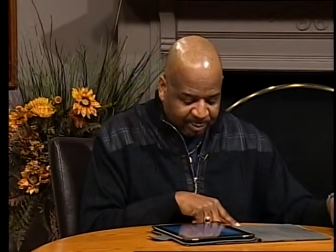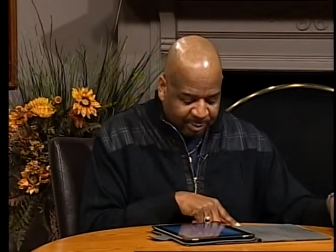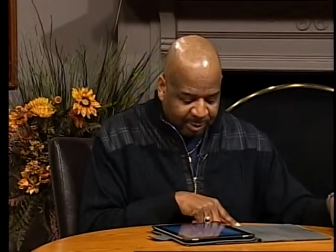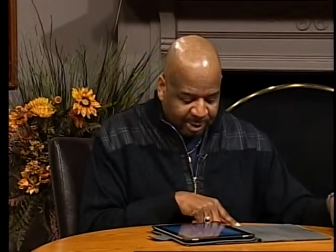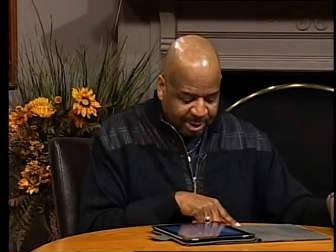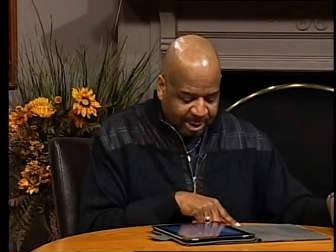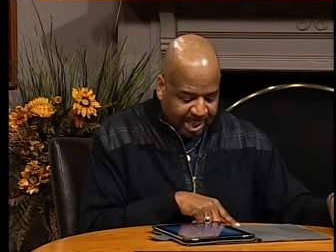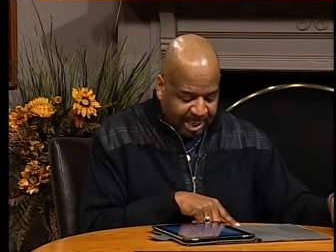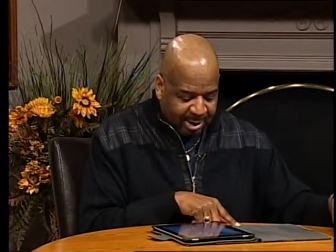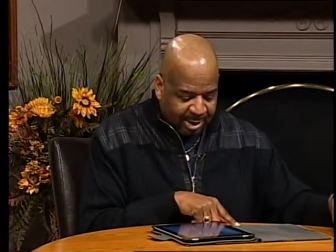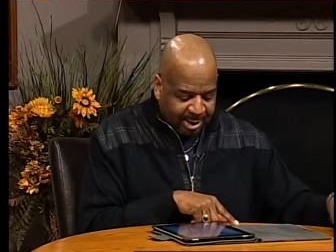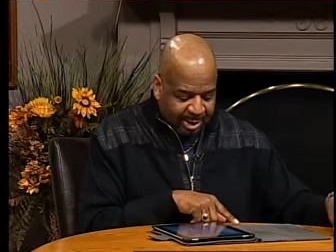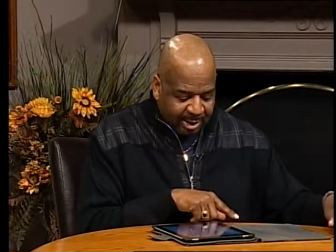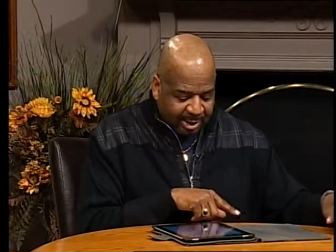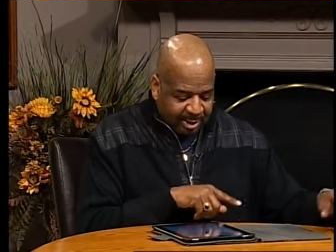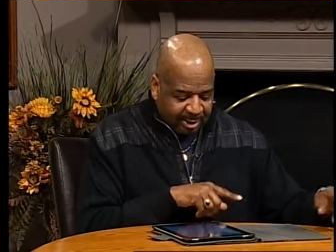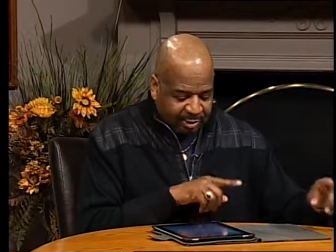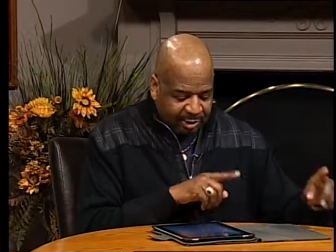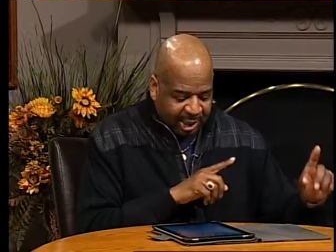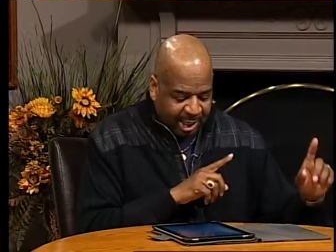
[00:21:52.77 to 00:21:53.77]
Mm -hmm. Now,
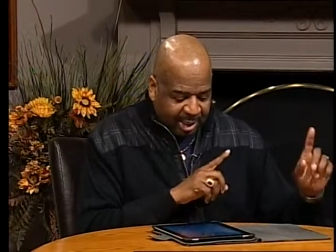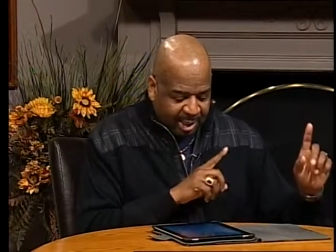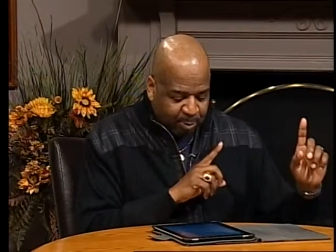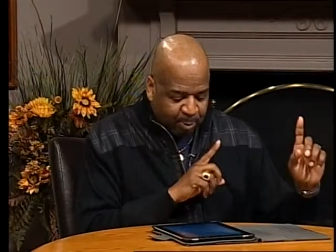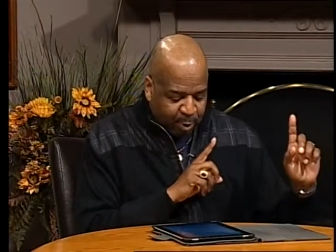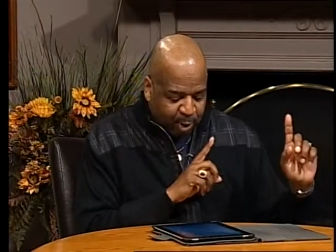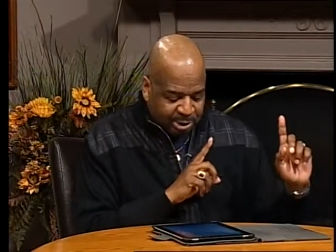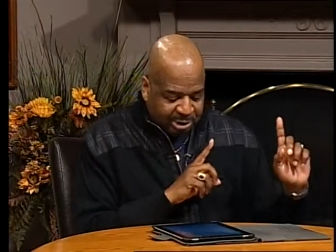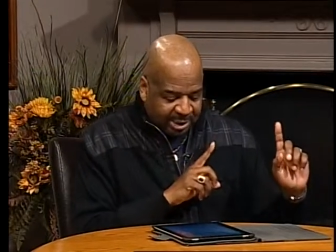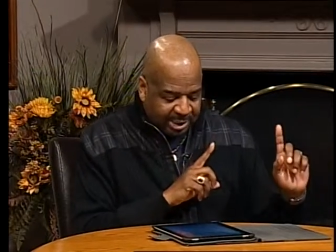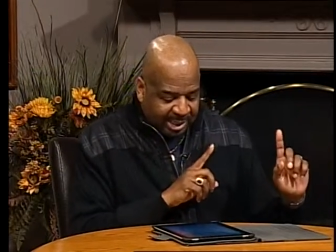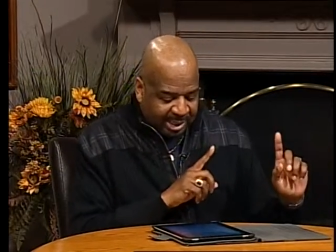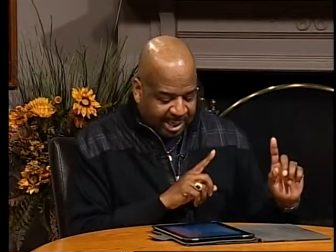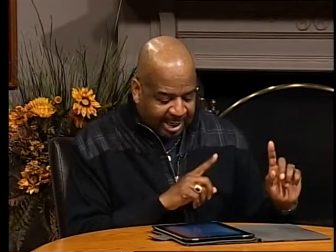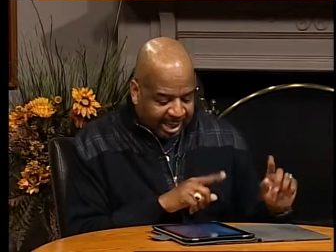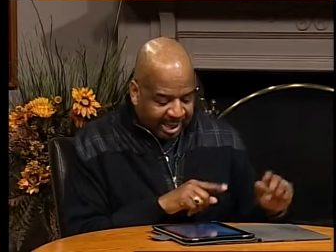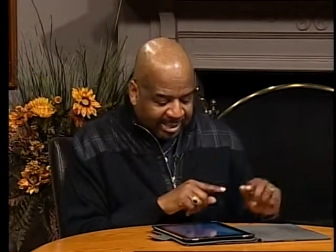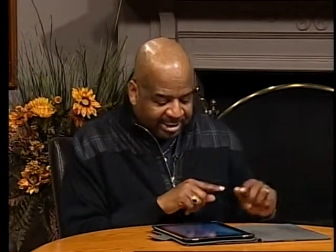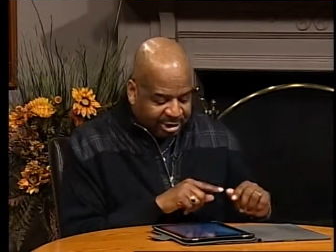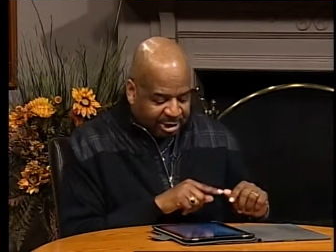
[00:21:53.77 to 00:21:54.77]
mm-hmm. there was an
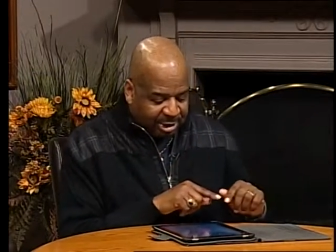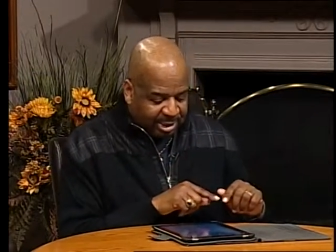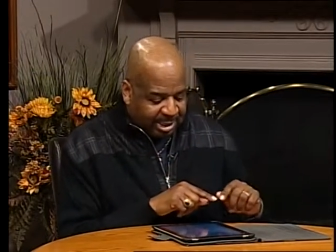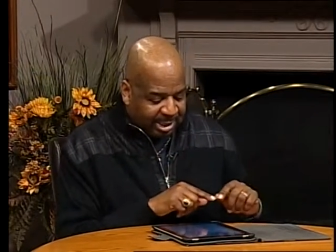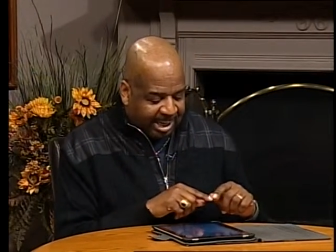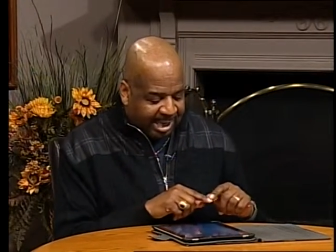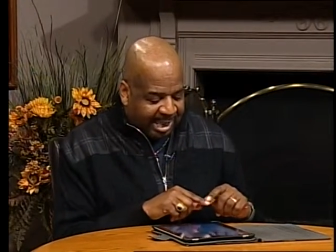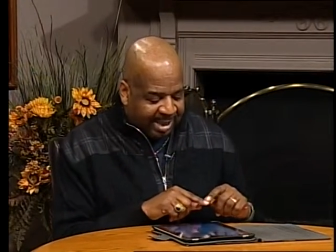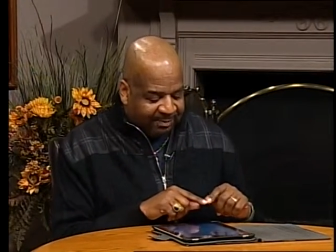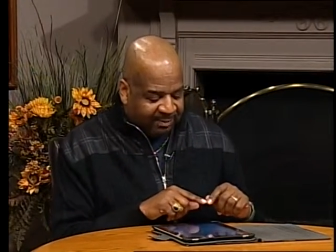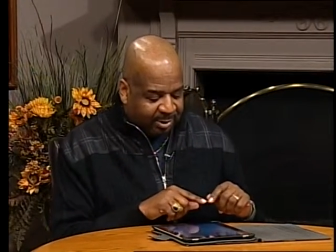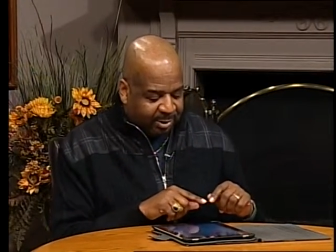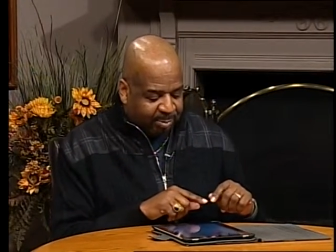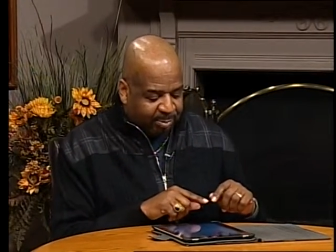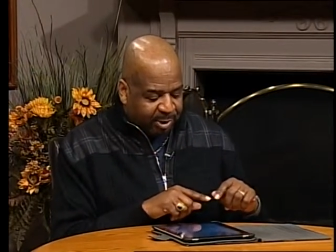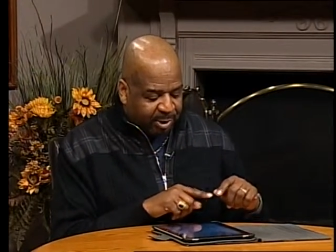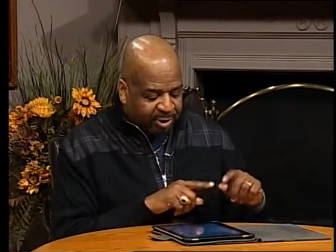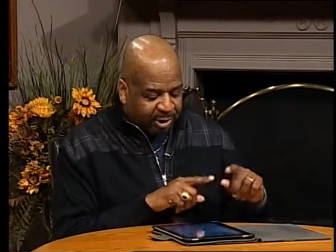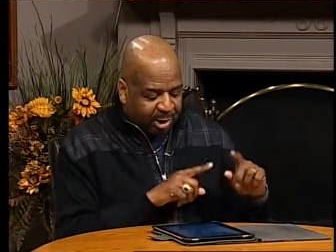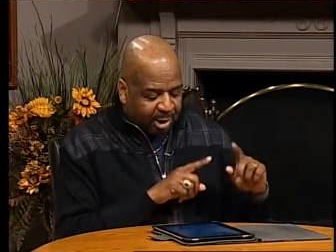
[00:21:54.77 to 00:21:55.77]
election in heaven,
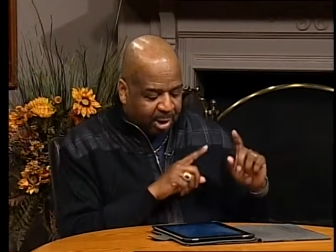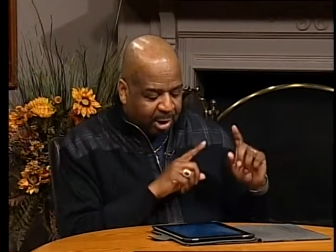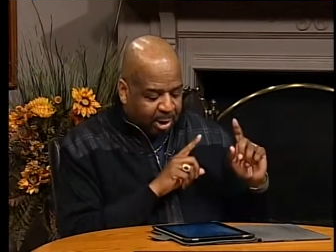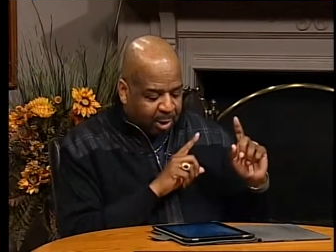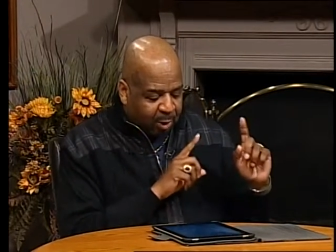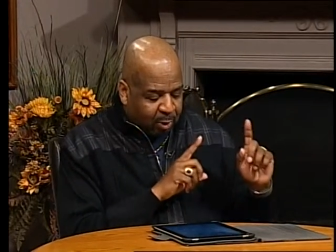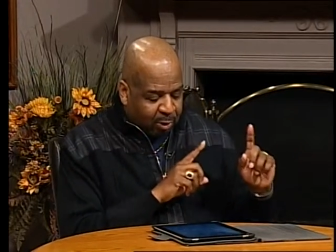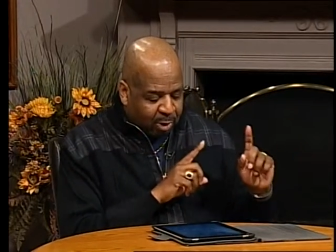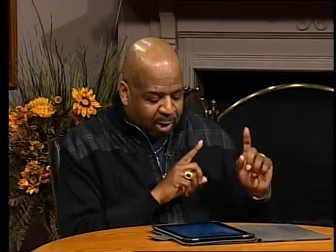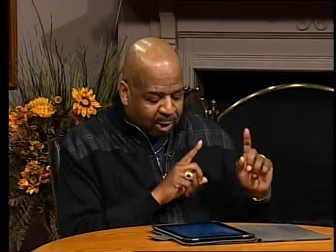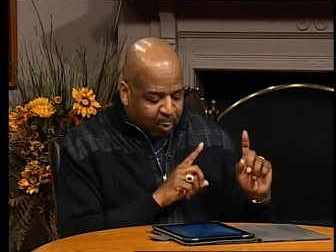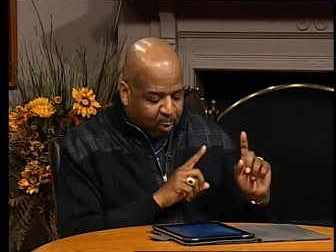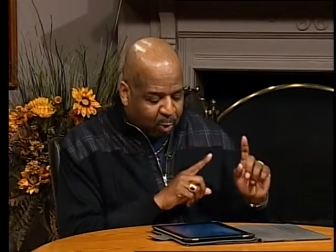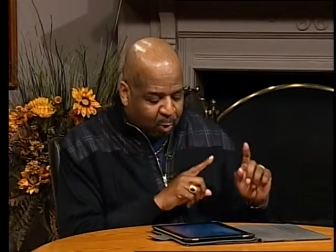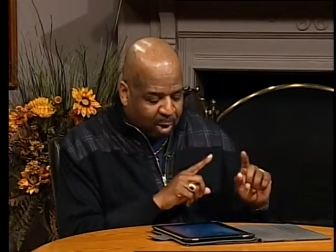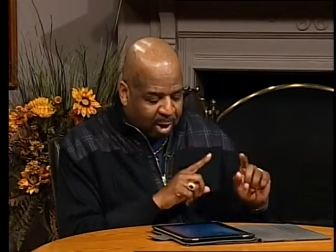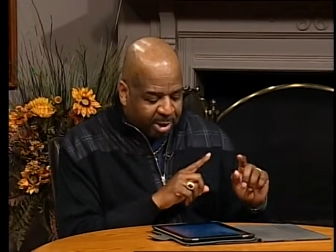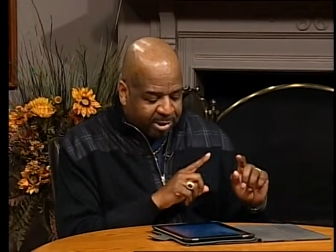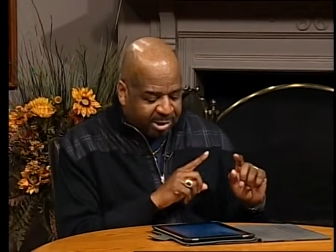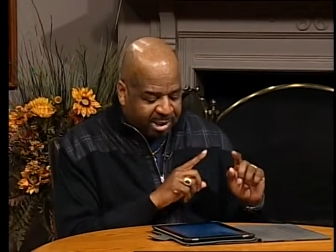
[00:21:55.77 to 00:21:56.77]
but the only
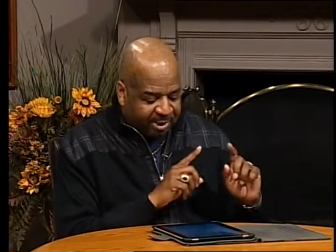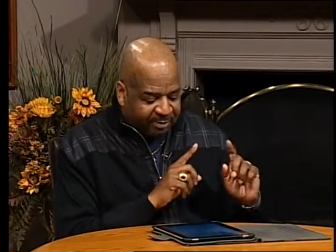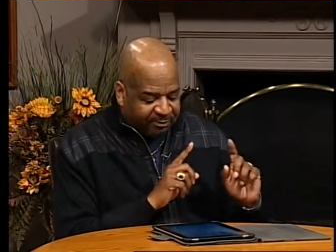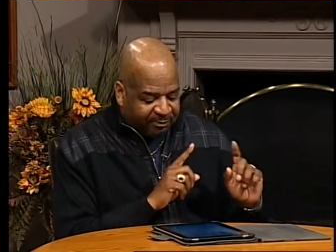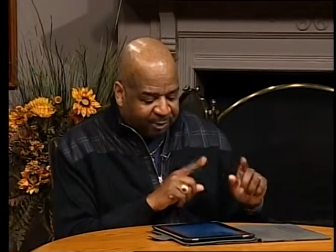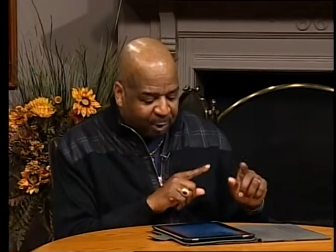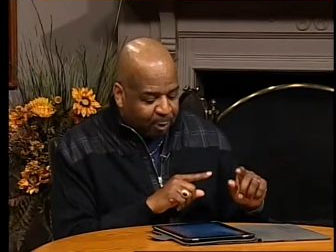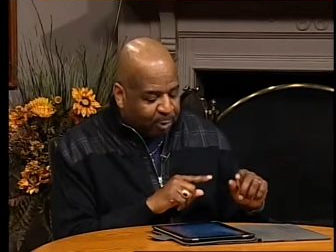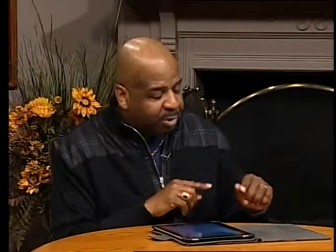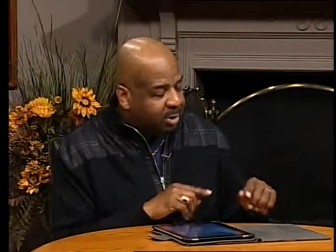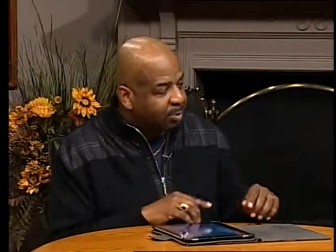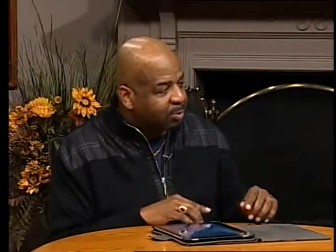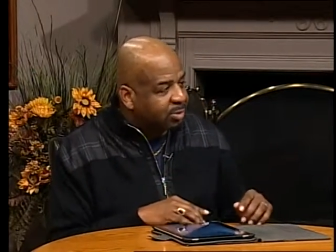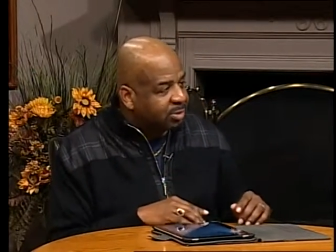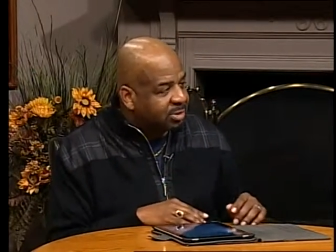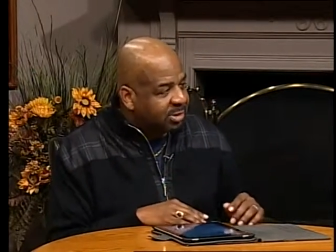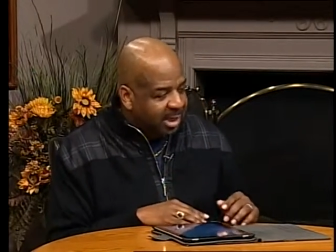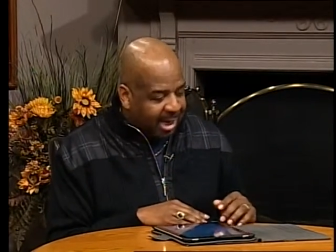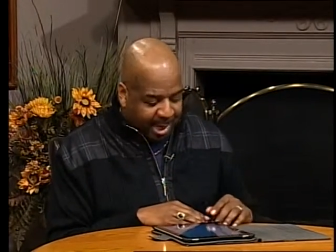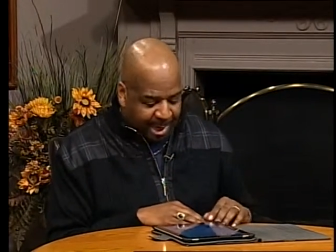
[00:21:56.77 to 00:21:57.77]
one that voted
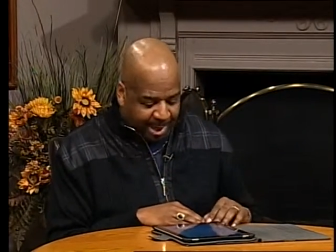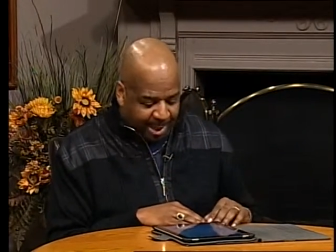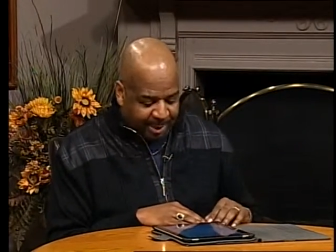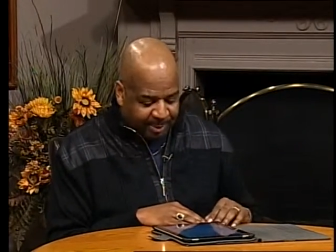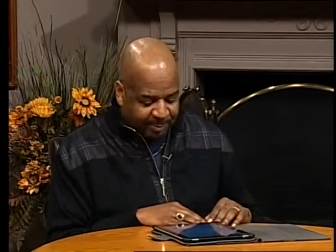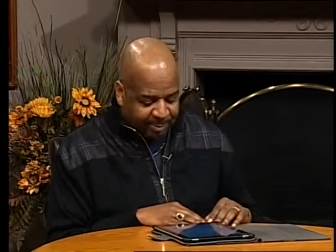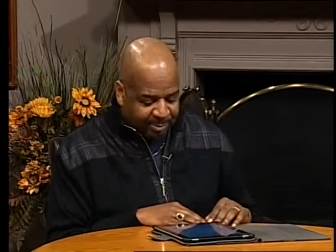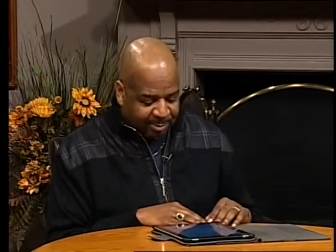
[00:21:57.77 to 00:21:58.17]
was God.